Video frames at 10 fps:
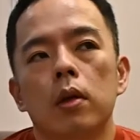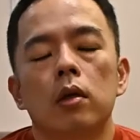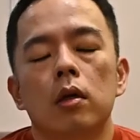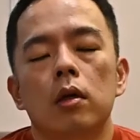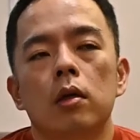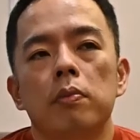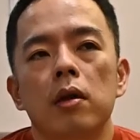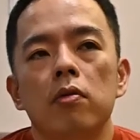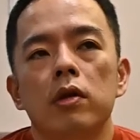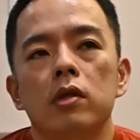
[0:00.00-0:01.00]
The
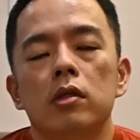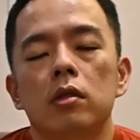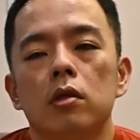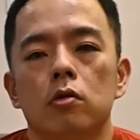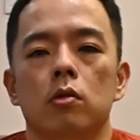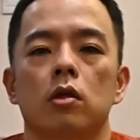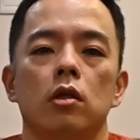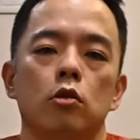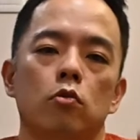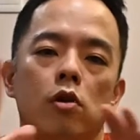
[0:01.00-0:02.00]
main reason the doctor
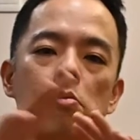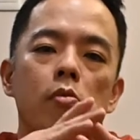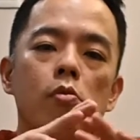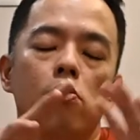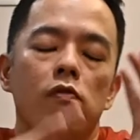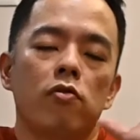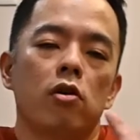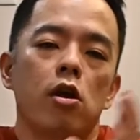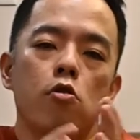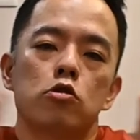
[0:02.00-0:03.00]
need to remove a
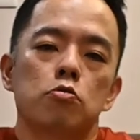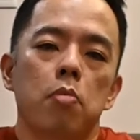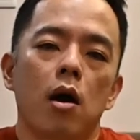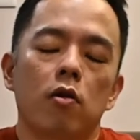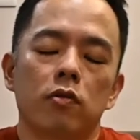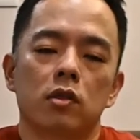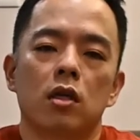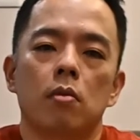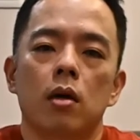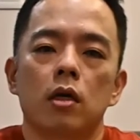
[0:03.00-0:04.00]
huge part of the
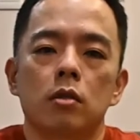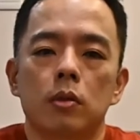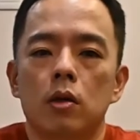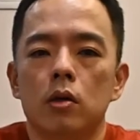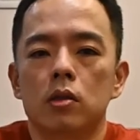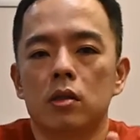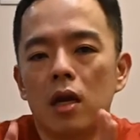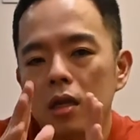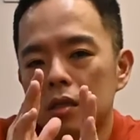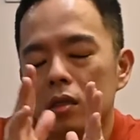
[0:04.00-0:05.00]
stomach is because that
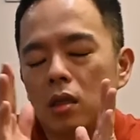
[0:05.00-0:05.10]
is